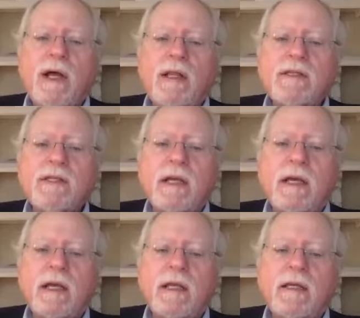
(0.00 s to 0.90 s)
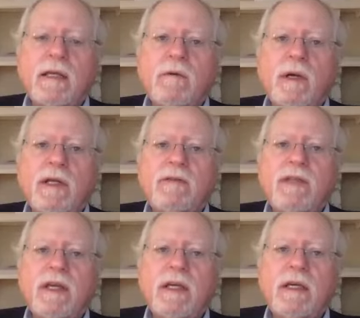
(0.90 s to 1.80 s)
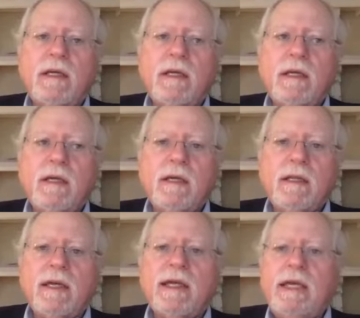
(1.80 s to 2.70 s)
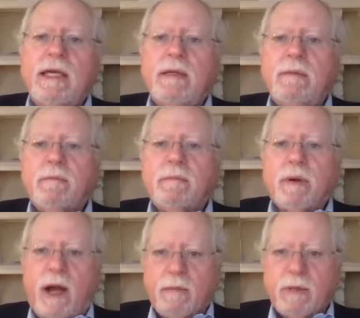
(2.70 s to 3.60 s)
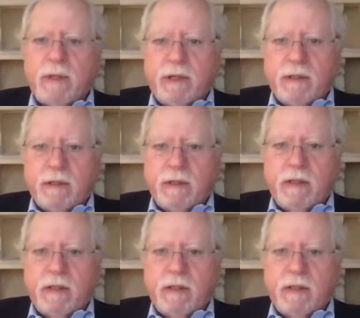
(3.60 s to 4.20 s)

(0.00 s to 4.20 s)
has hit on, I think, what is the the key problem here.